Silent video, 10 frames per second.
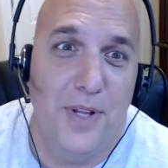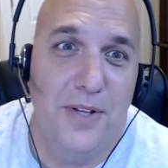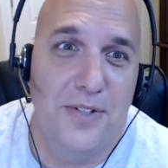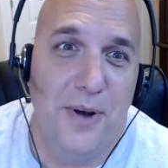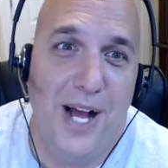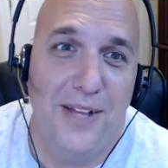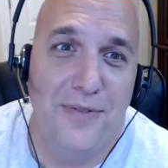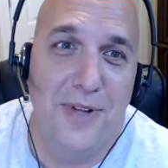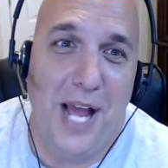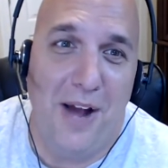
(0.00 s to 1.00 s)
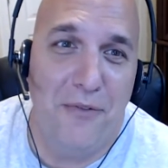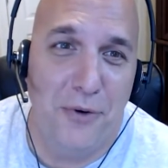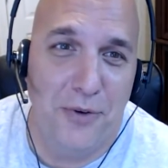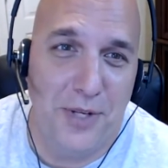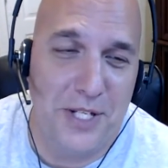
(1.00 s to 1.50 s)
So I
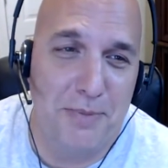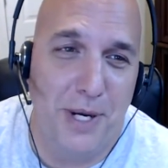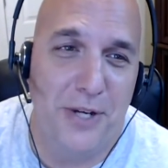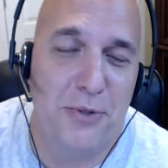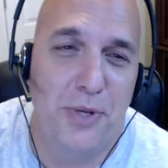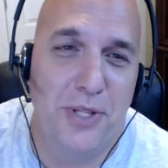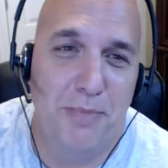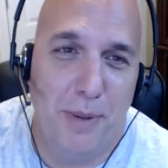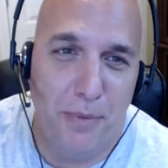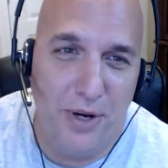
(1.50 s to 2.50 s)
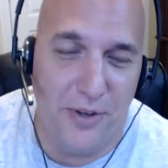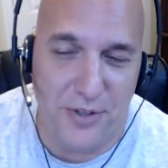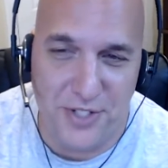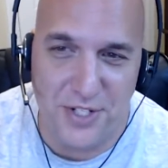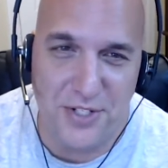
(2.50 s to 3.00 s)
after the experience with my
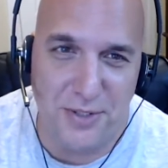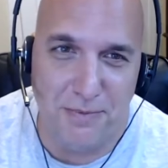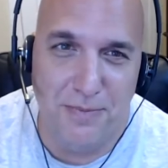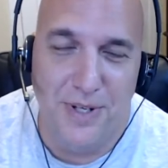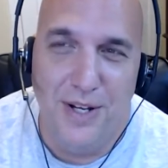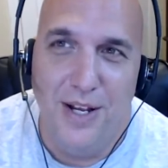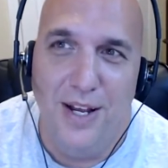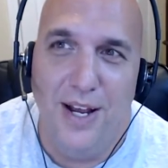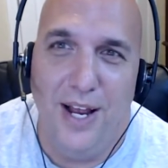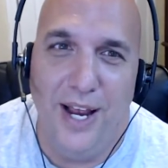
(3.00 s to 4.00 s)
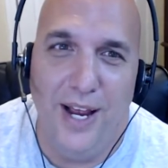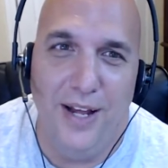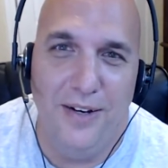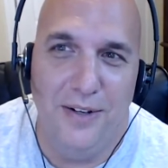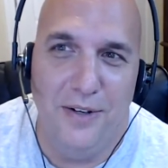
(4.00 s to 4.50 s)
brother's system,
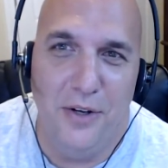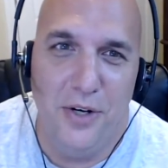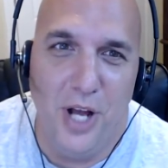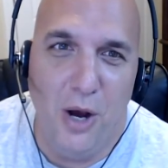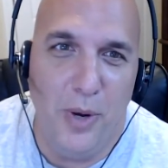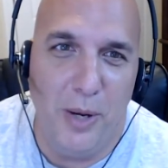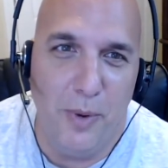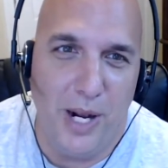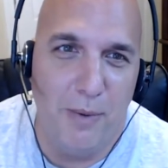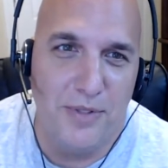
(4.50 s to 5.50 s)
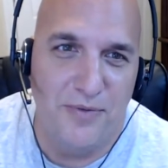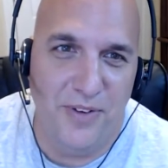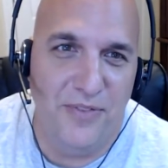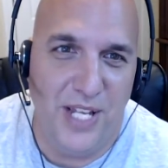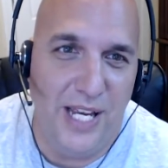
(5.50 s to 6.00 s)
and knowing when I was
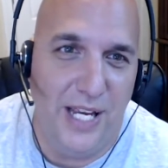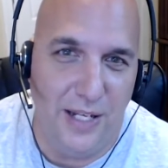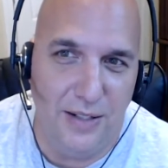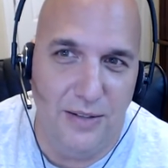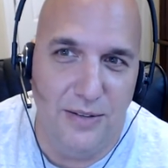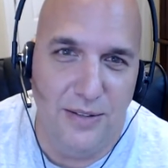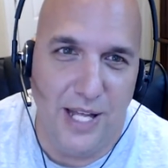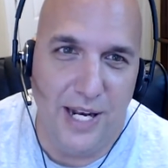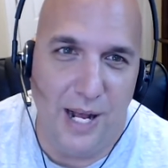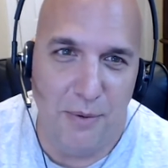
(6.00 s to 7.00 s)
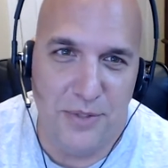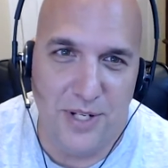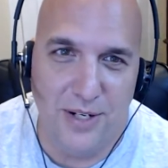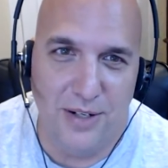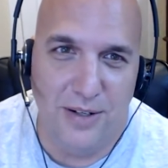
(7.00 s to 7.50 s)
15 that I was
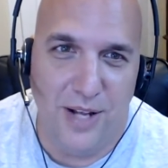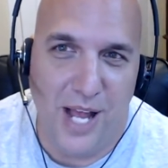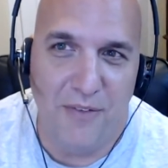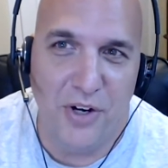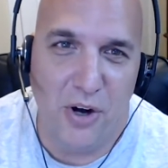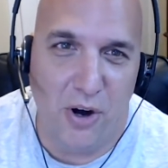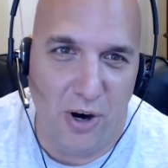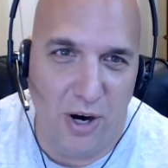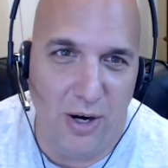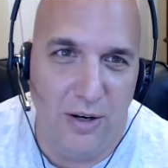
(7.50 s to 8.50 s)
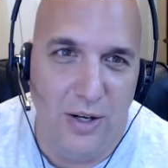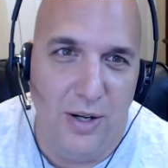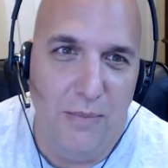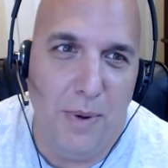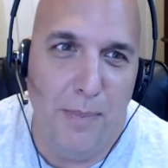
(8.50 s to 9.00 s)
going to have a car.
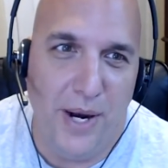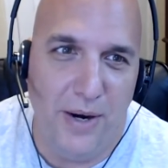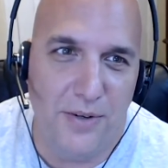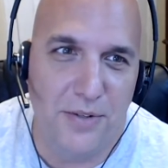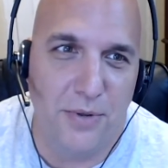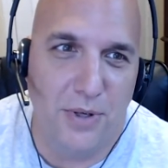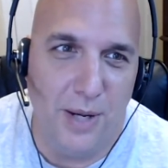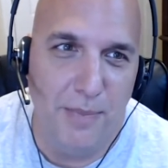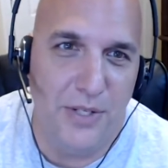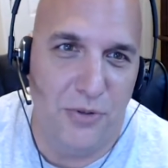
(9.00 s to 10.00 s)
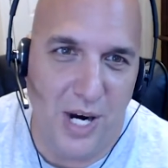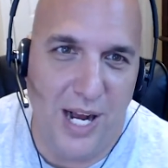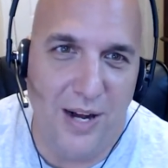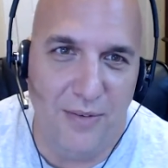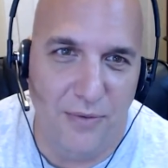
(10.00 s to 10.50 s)
My parents were letting me
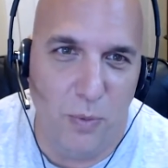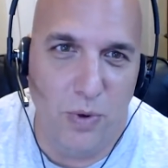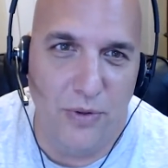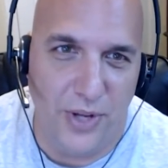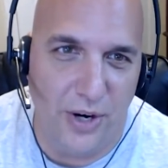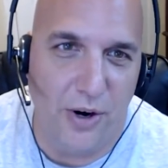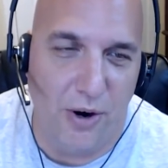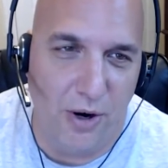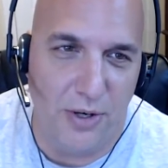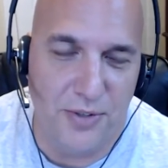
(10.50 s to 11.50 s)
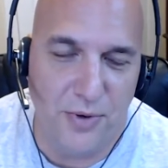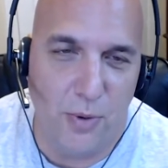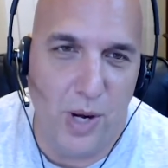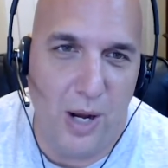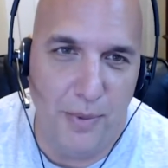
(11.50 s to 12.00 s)
drive one of their cars for
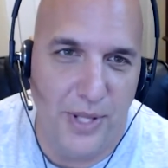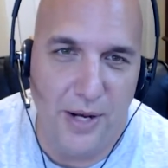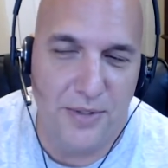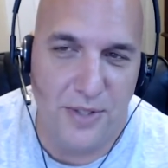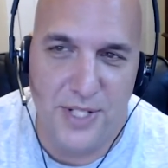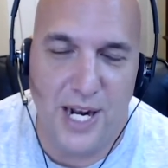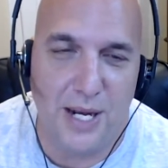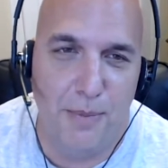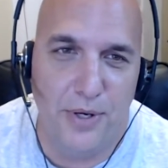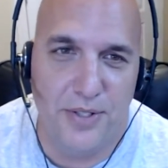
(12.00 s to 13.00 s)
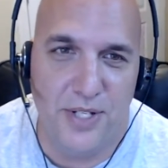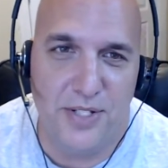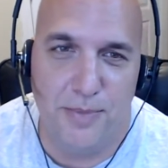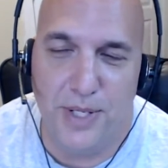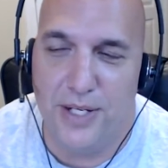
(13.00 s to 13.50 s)
a while, but they also said I could put a
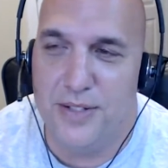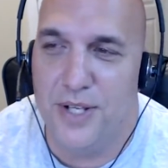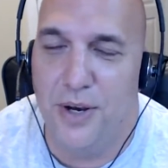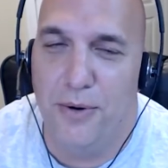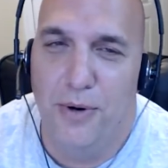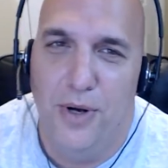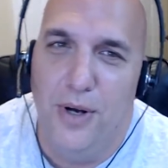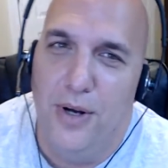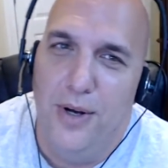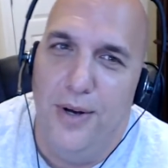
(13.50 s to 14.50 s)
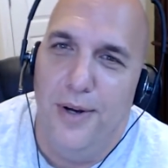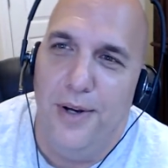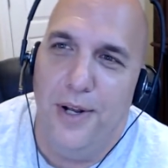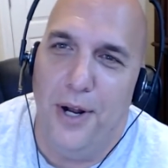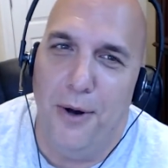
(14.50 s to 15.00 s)
system in it. So,
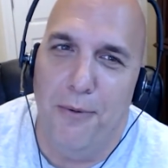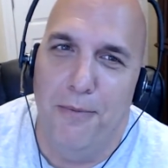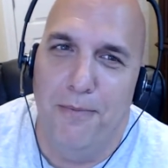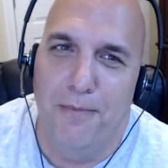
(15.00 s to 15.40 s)
you know,